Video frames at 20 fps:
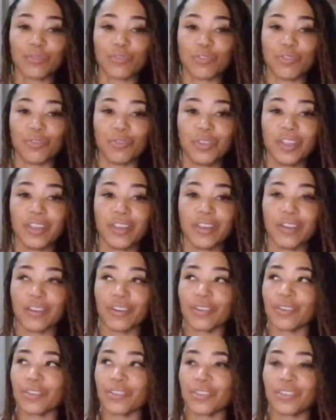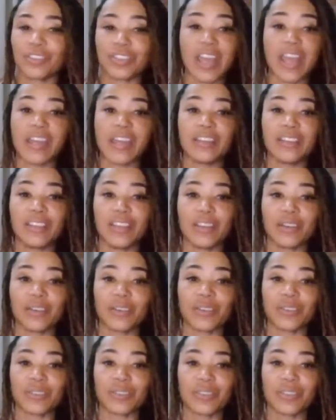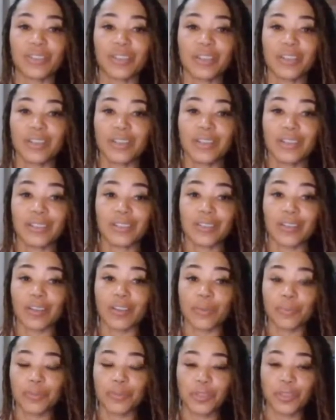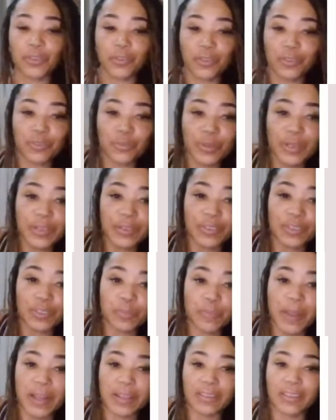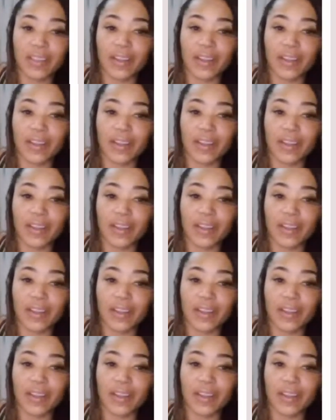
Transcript: 2 years, 10 years. It's all up to your adrenals back